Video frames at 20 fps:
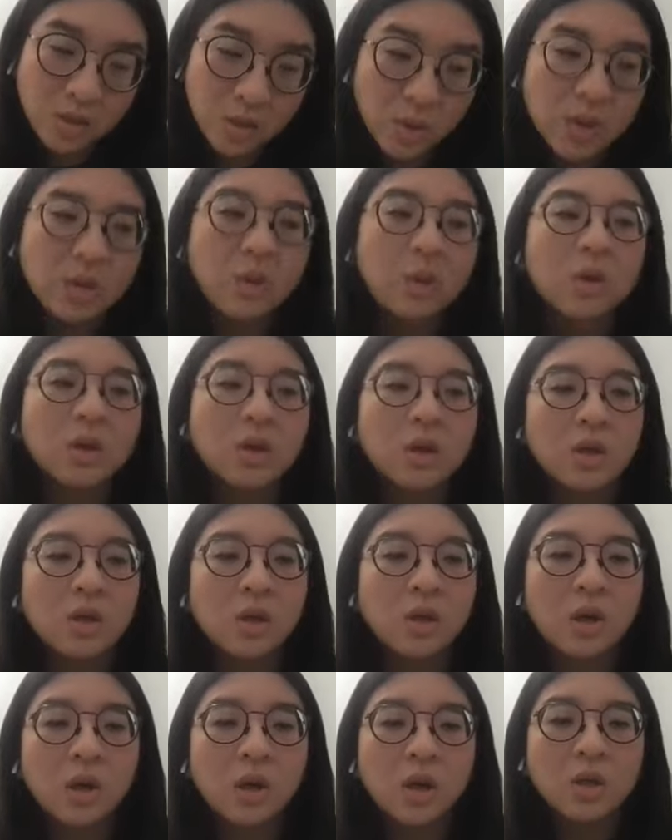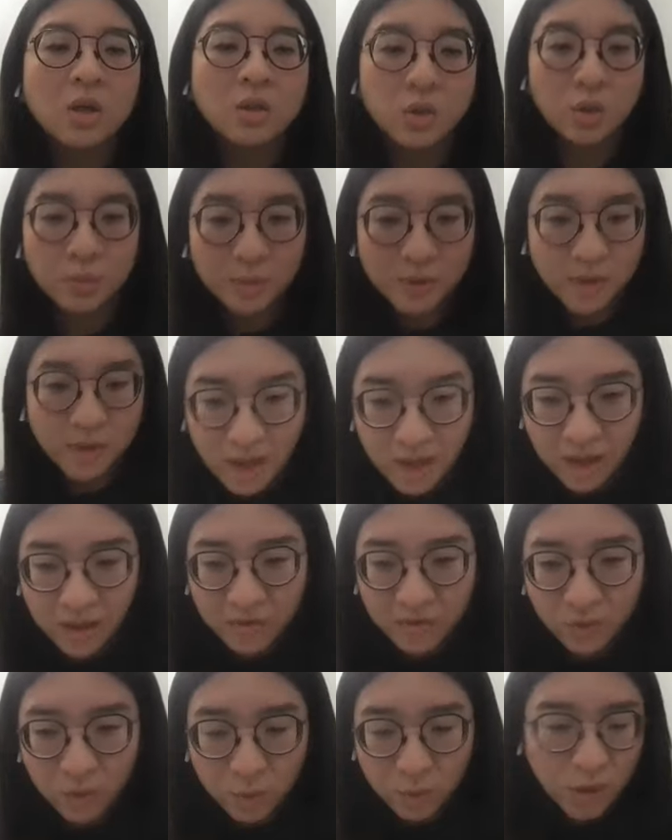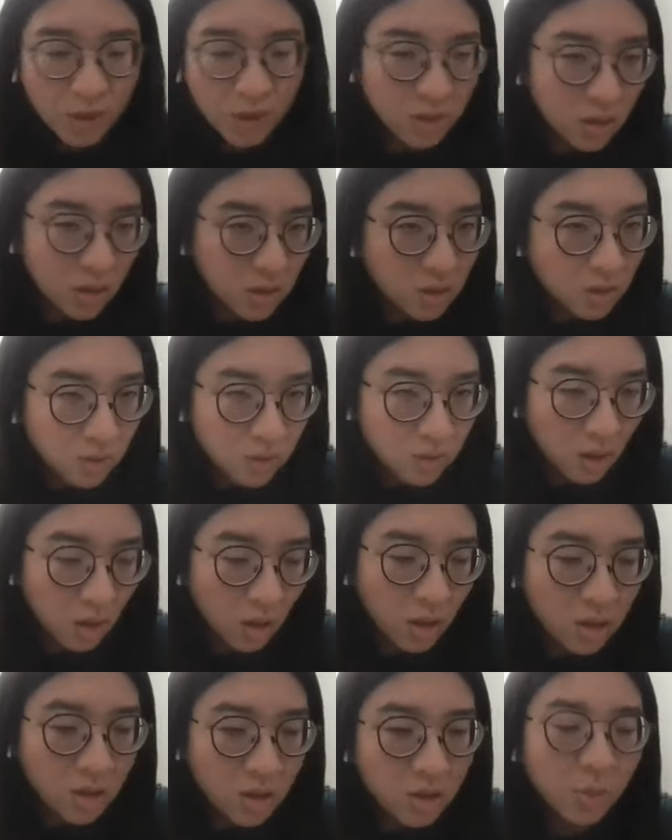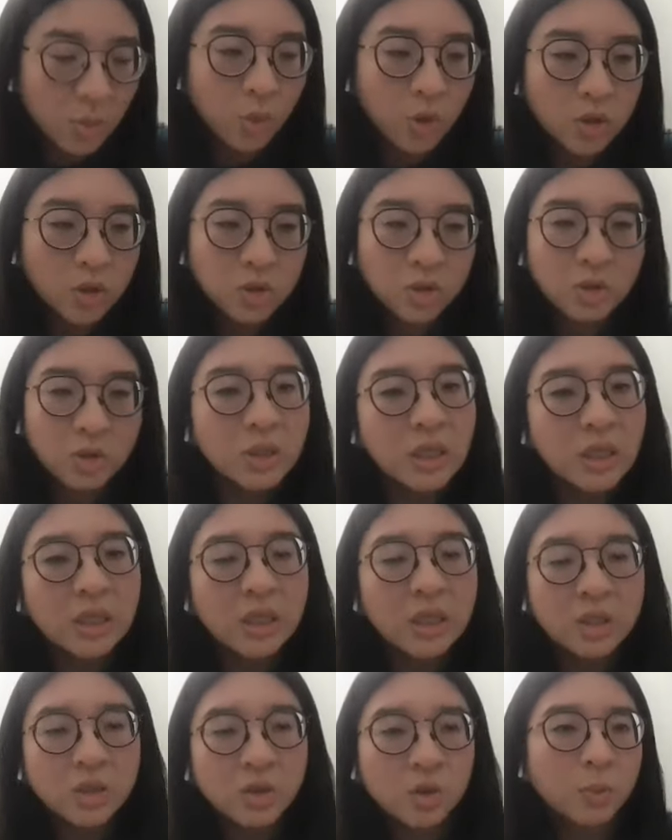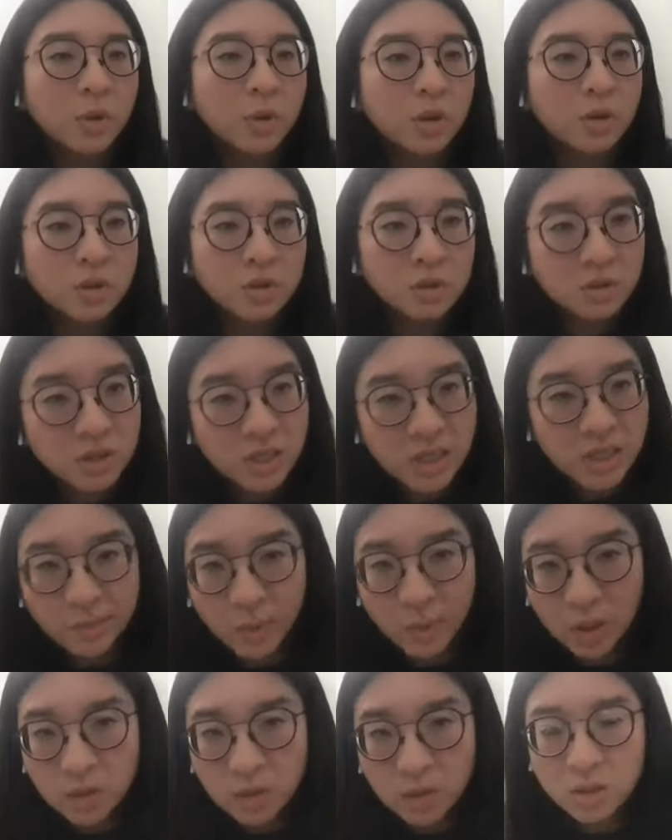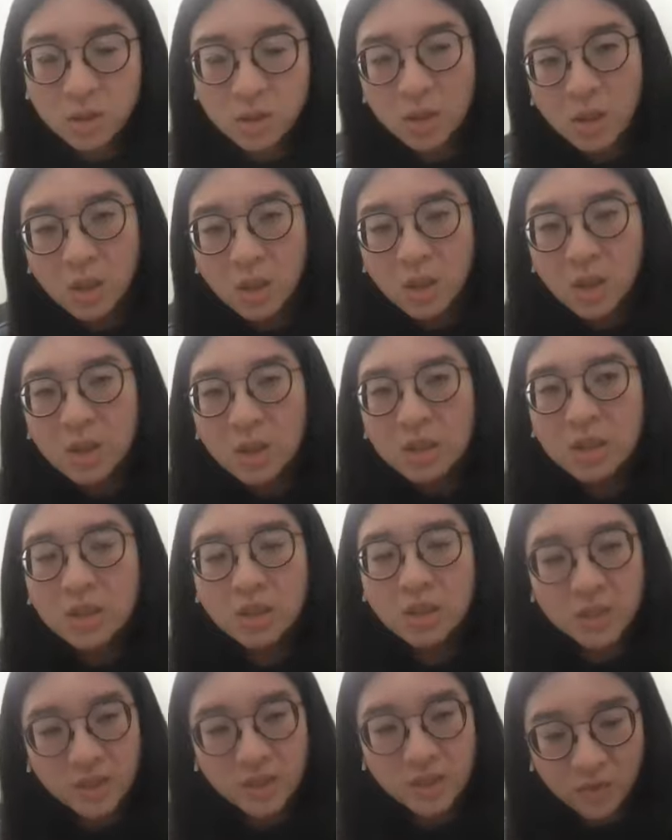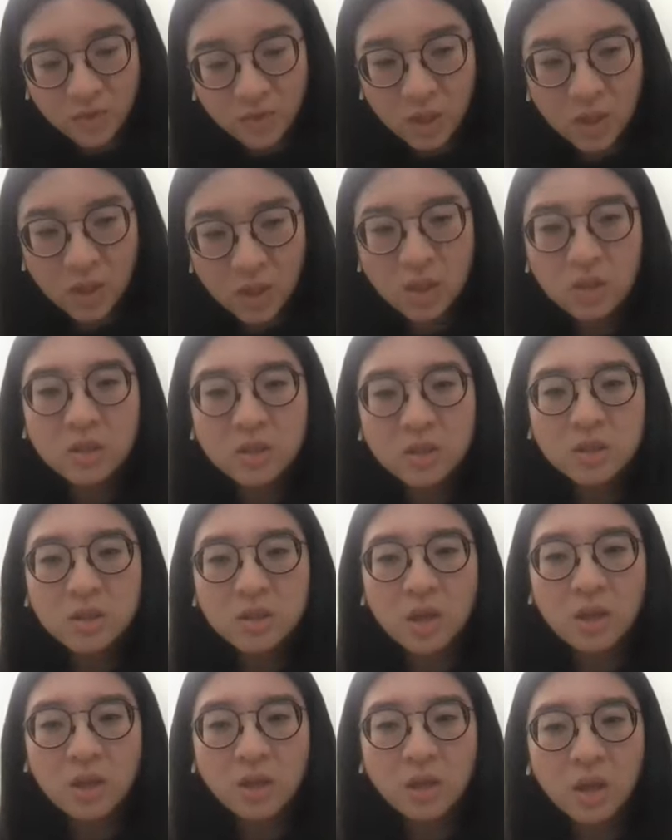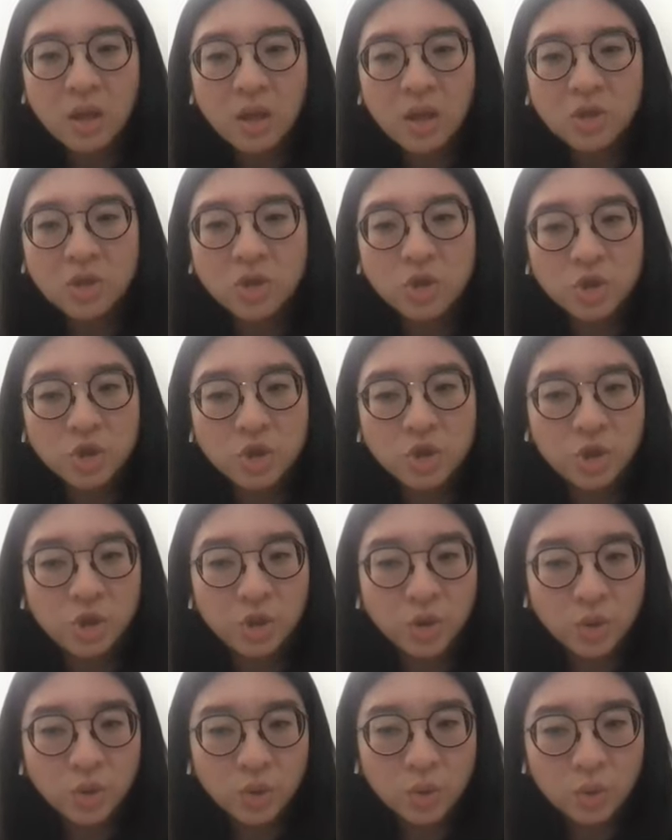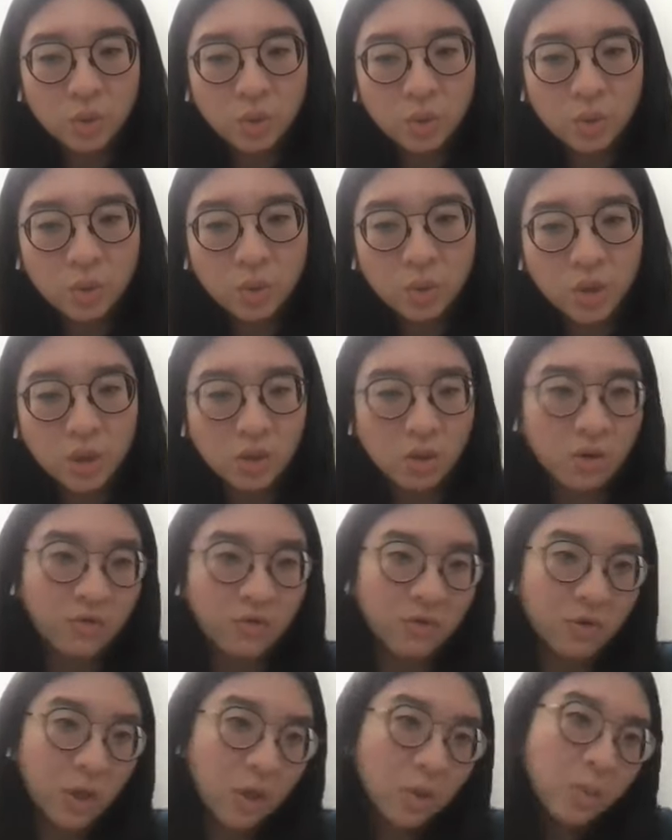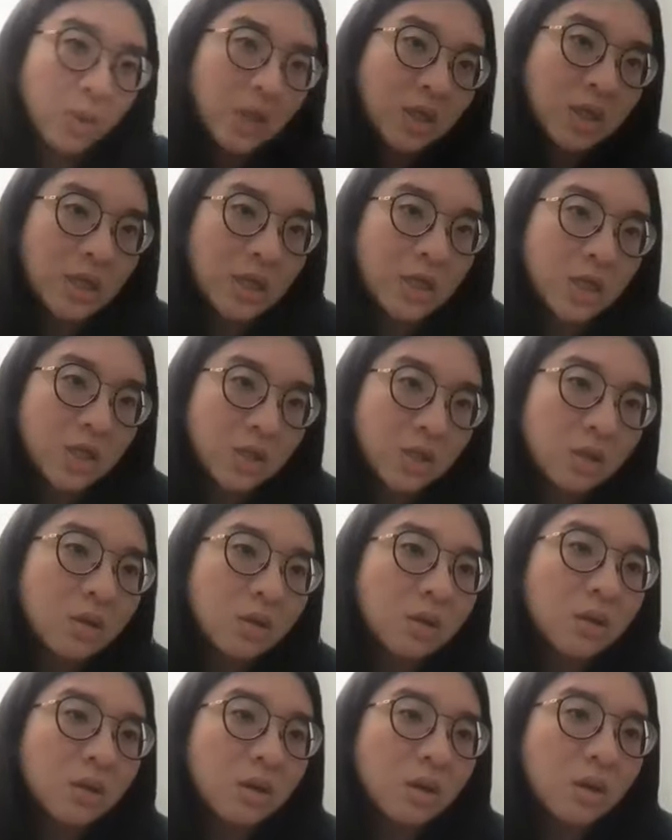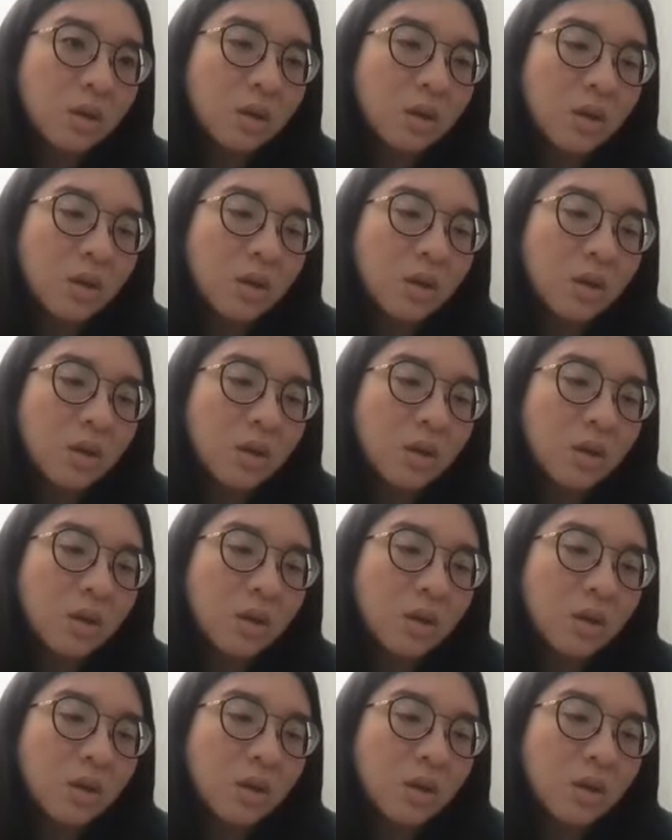So in order to apply for presidential scholarship, what you need is your personal statement, CVs, and then 2 letter of recommendation.